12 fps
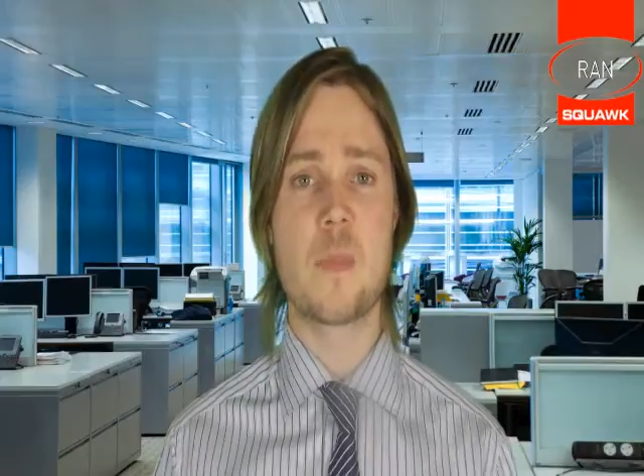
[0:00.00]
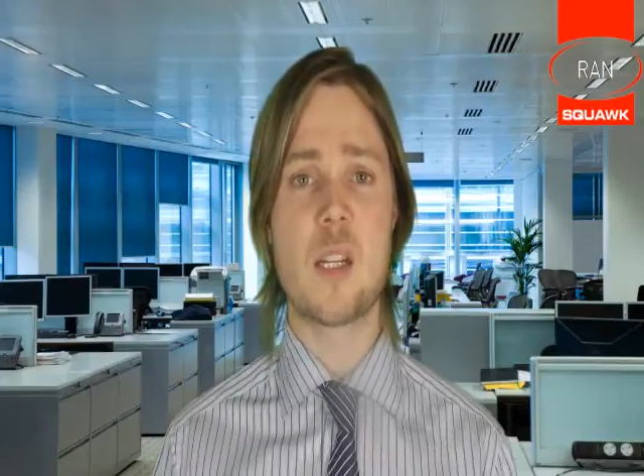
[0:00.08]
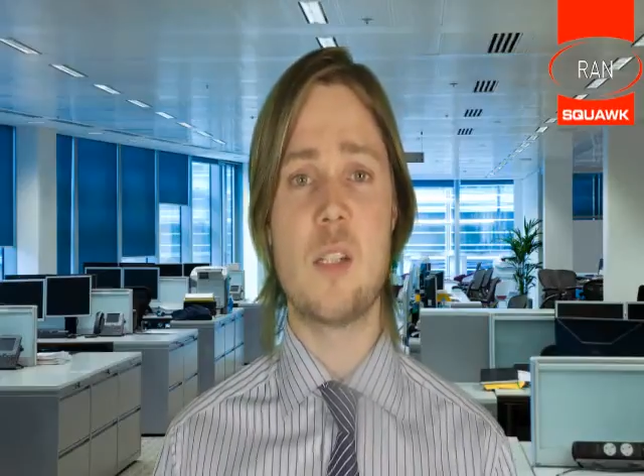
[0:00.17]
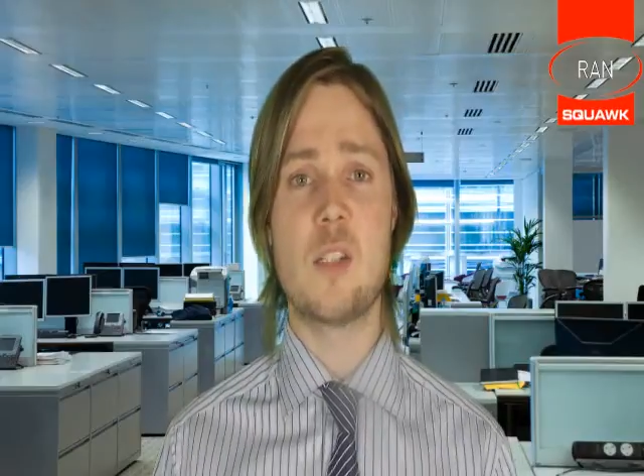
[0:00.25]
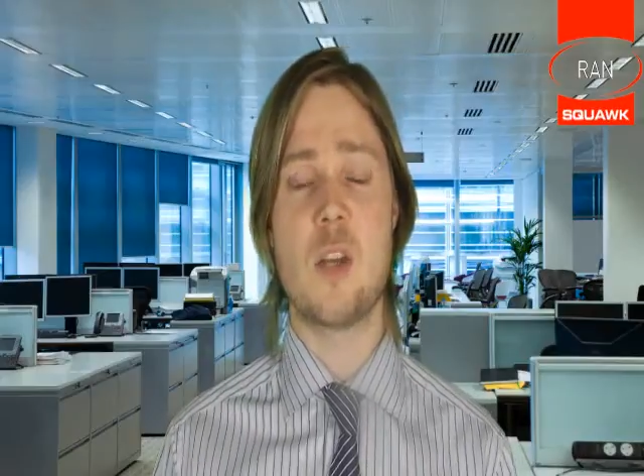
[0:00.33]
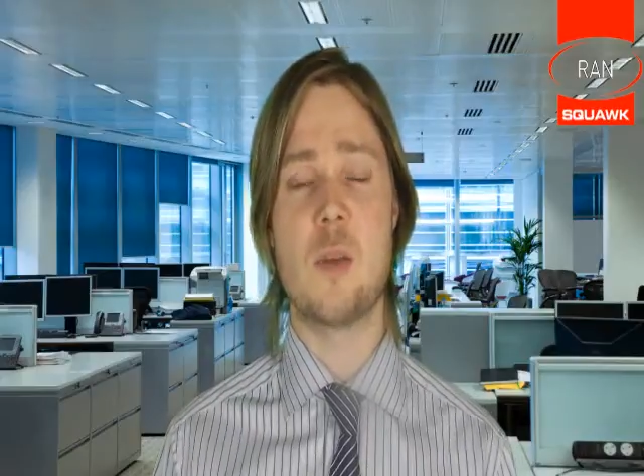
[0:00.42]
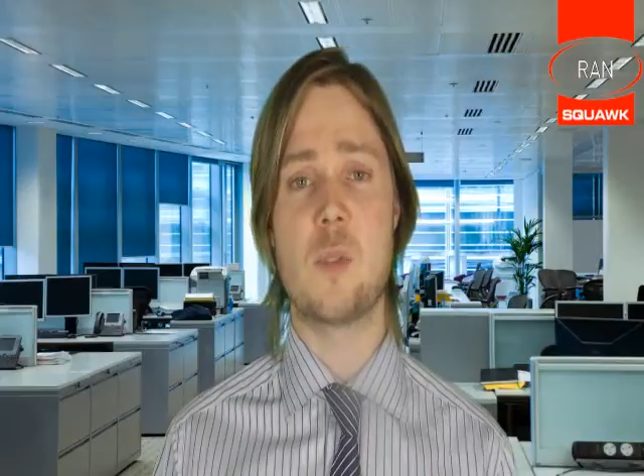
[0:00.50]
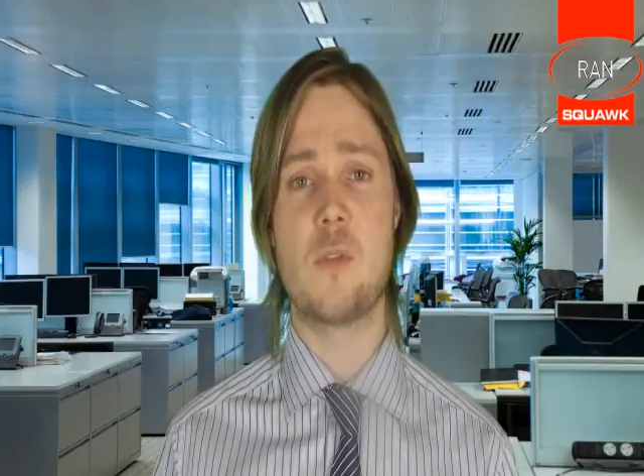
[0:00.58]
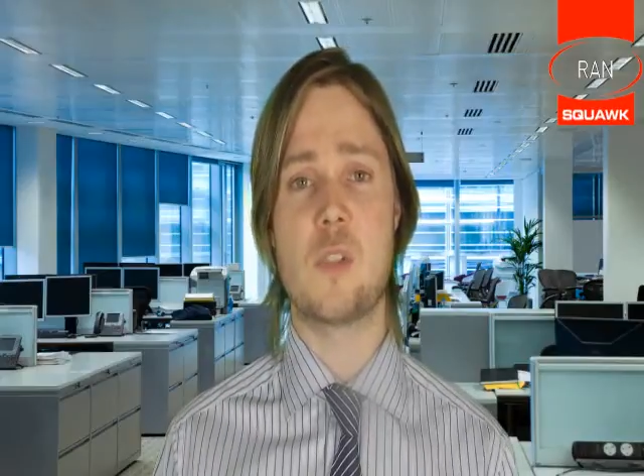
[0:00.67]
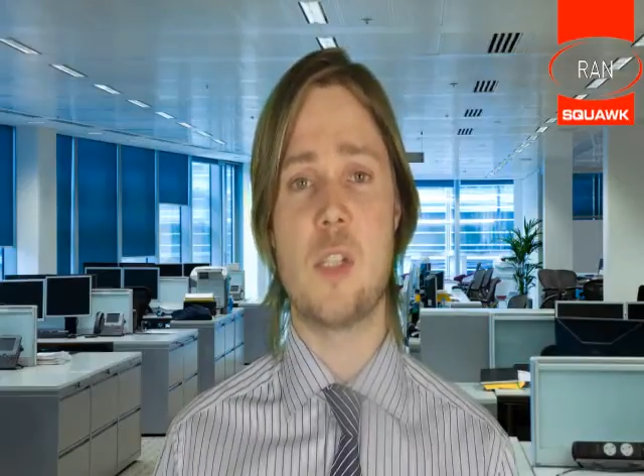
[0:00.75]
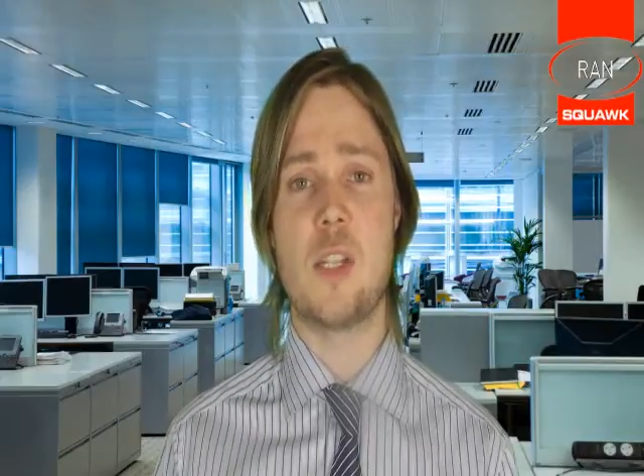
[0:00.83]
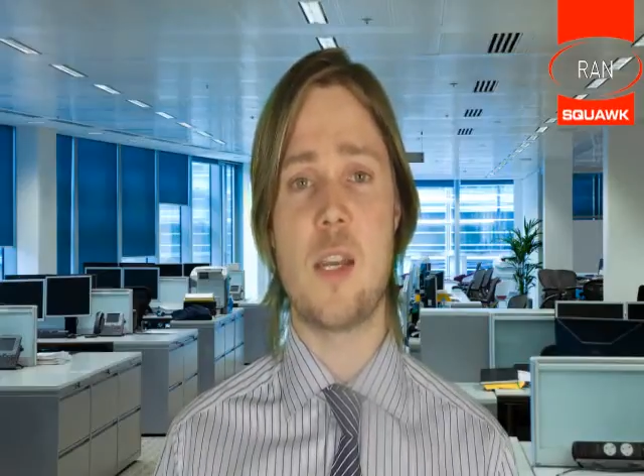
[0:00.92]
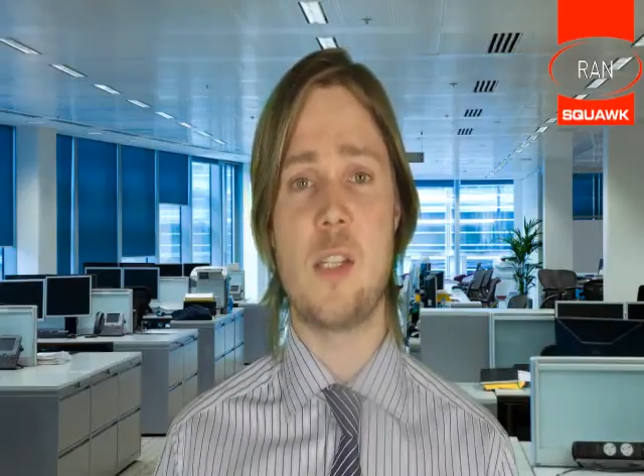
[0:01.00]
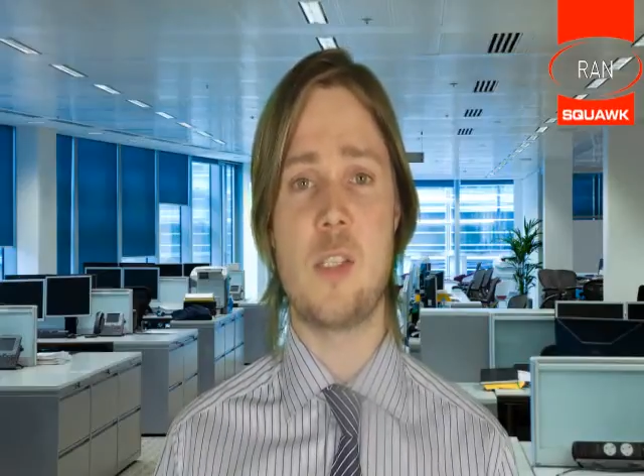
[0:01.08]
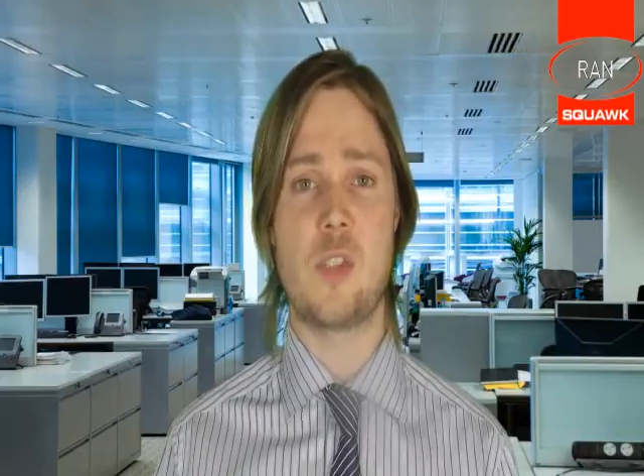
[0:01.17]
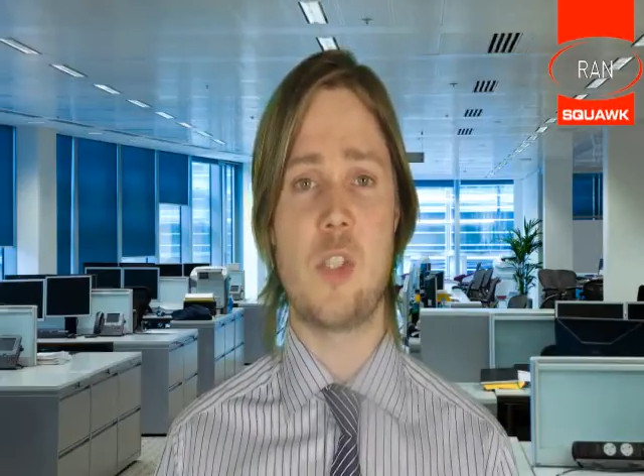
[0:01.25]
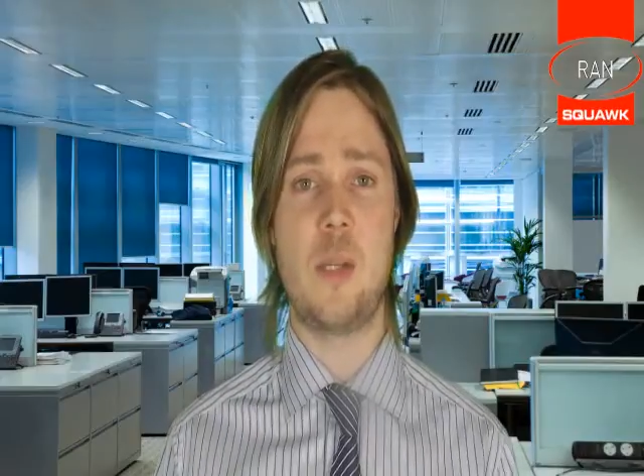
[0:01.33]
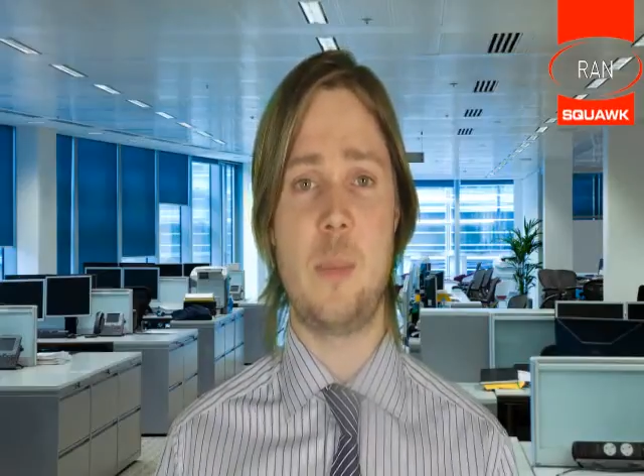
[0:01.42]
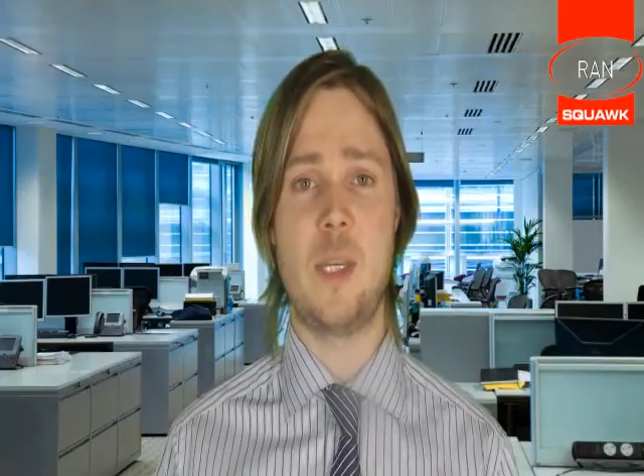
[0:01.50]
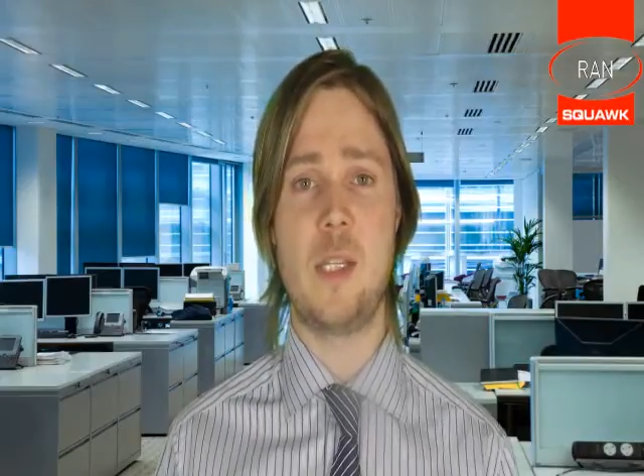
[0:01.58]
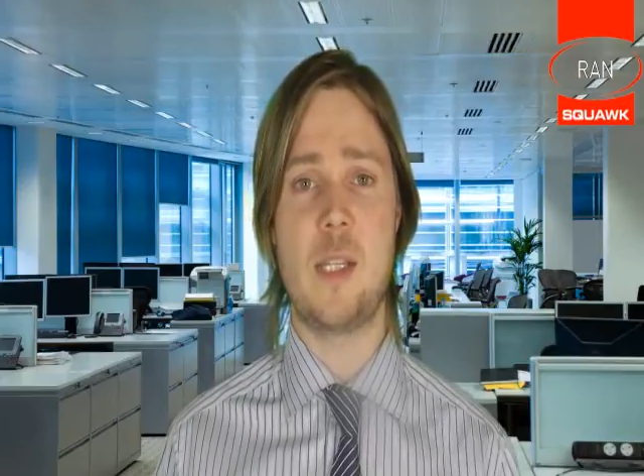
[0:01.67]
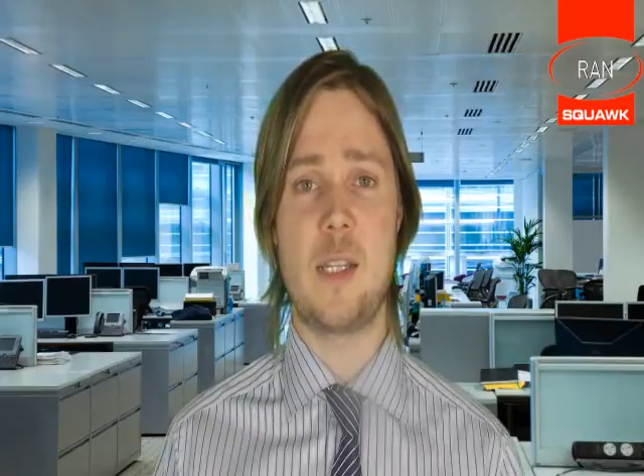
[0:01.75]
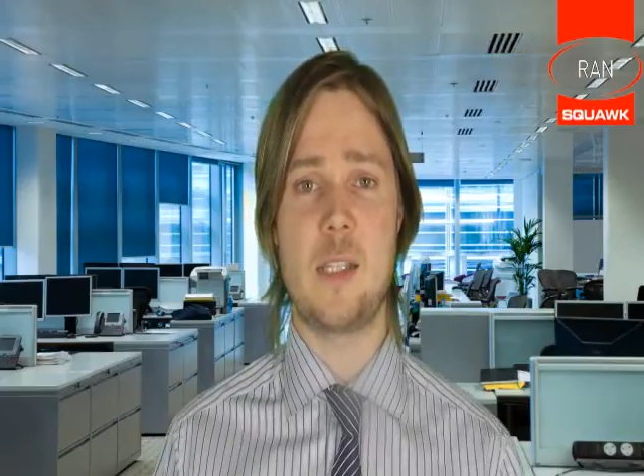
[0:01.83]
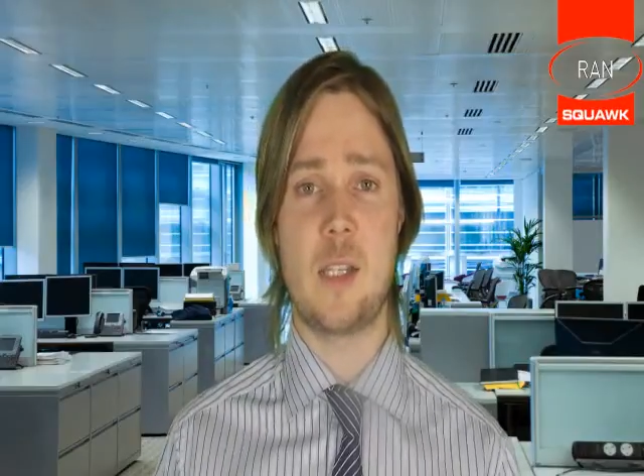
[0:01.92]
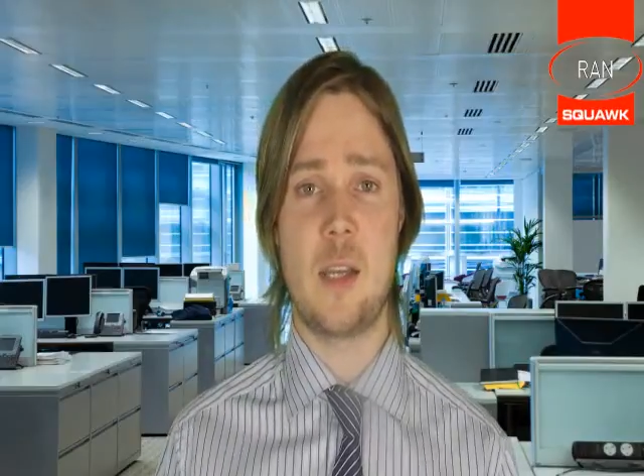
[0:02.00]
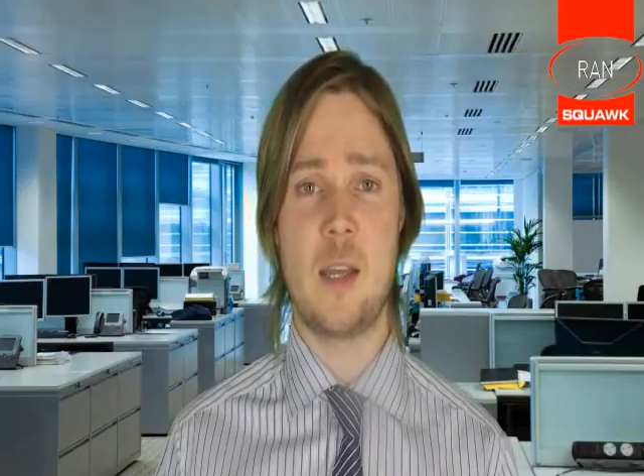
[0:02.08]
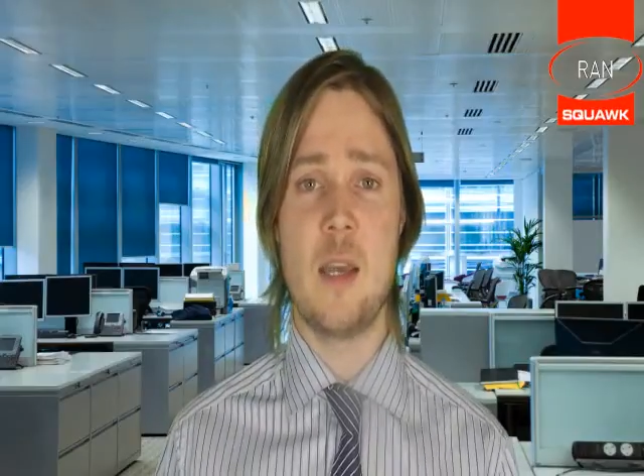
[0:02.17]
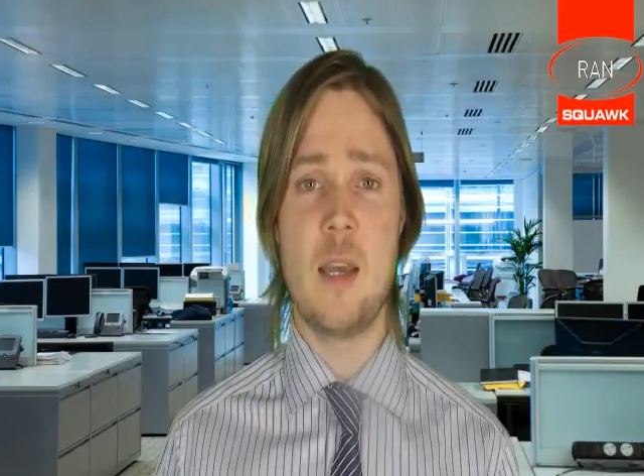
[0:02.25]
In terms of today's GDP data,